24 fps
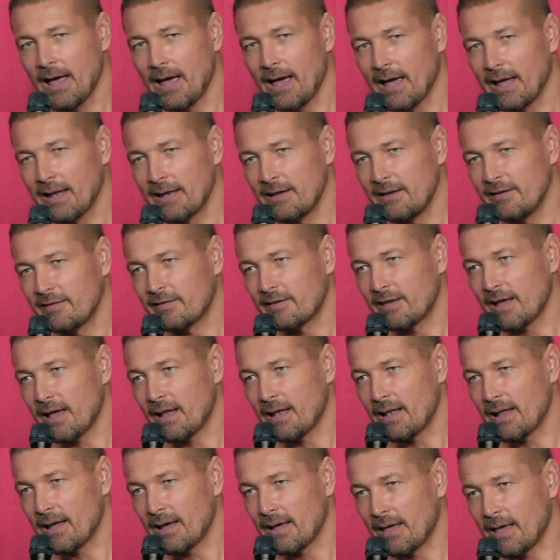and he
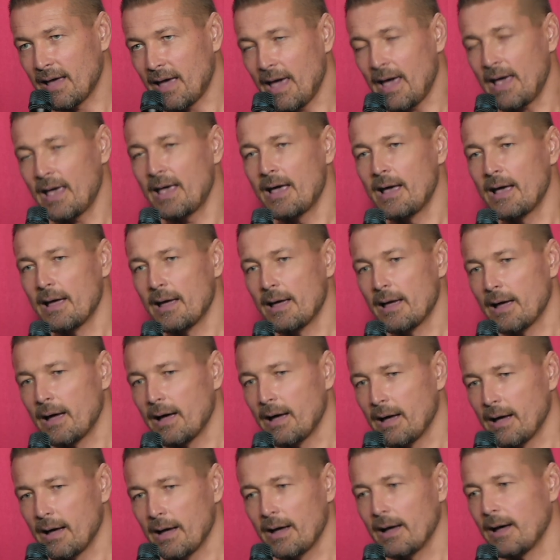said like hey
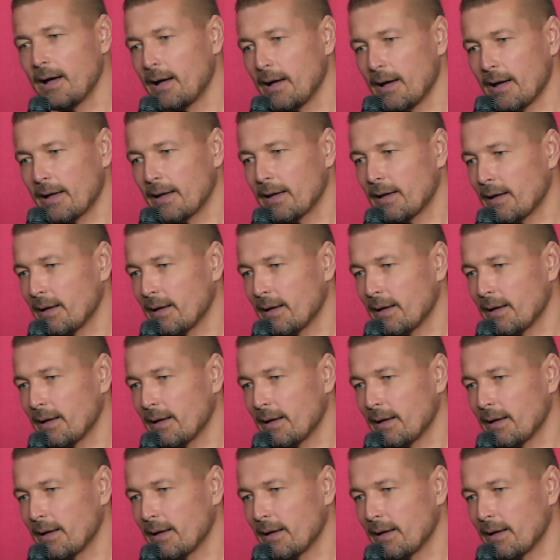uh,